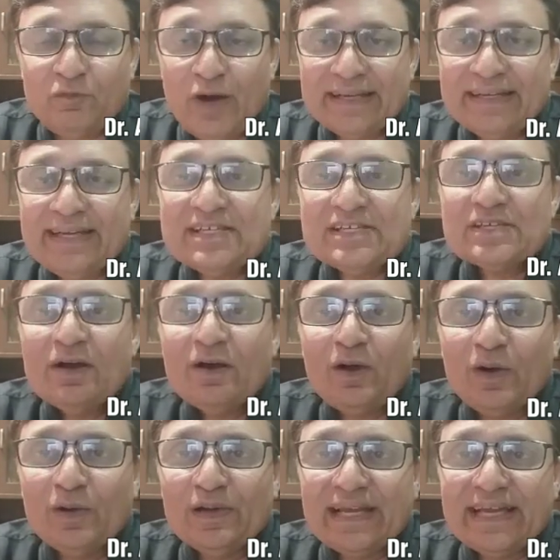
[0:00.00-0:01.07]
One is
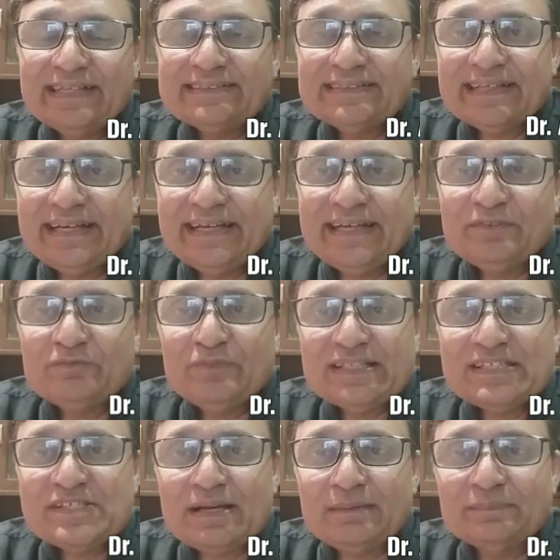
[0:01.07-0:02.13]
online training
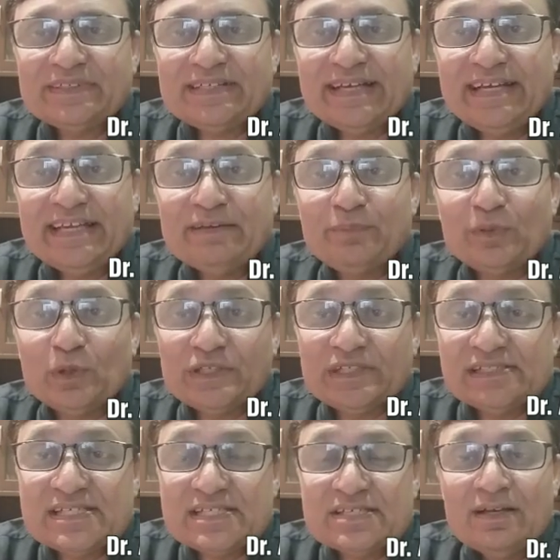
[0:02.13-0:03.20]
with some training
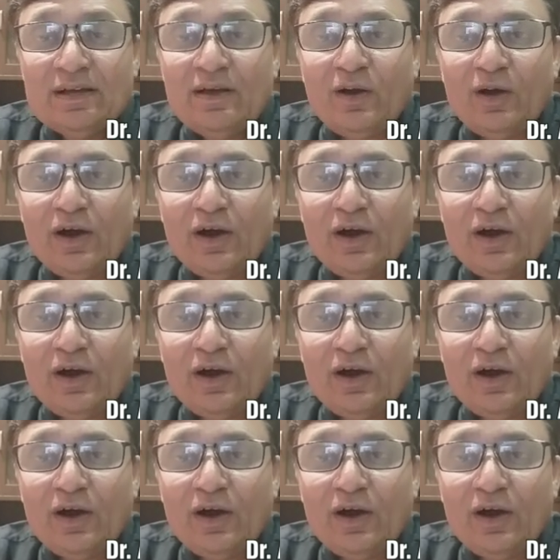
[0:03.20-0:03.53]
portals